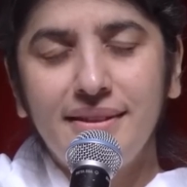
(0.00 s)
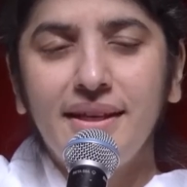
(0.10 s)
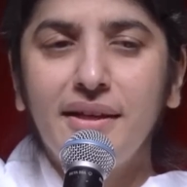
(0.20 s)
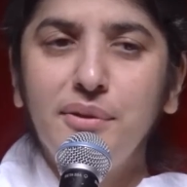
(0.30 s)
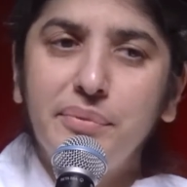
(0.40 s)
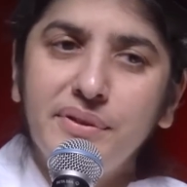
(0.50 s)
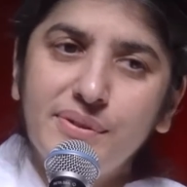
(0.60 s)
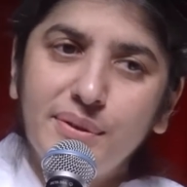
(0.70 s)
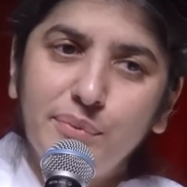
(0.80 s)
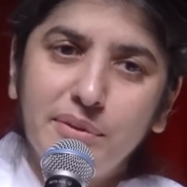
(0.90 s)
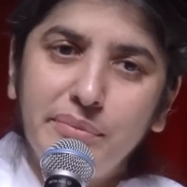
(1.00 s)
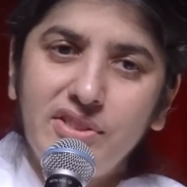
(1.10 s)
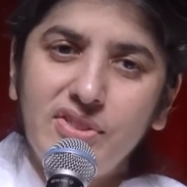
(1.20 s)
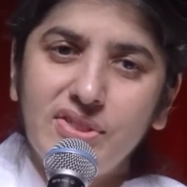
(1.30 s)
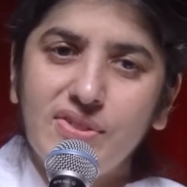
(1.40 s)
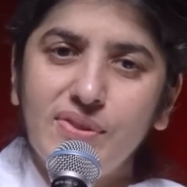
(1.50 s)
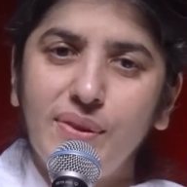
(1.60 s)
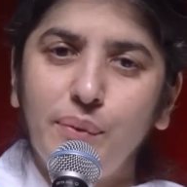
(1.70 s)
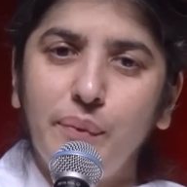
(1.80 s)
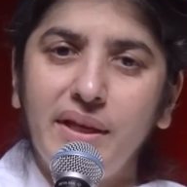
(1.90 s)
the other person will be
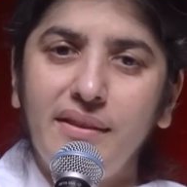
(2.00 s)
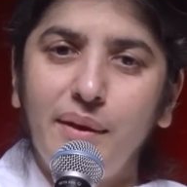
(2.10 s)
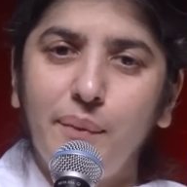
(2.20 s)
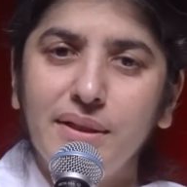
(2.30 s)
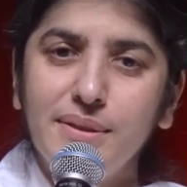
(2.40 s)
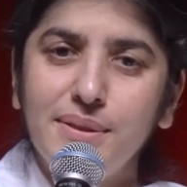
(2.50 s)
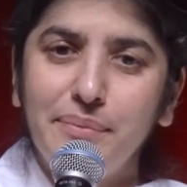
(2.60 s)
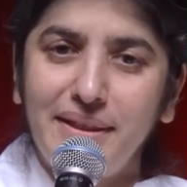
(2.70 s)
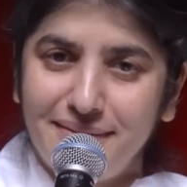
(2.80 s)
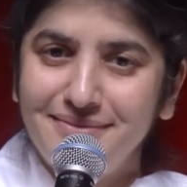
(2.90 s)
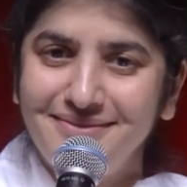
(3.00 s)
just the way they want to be.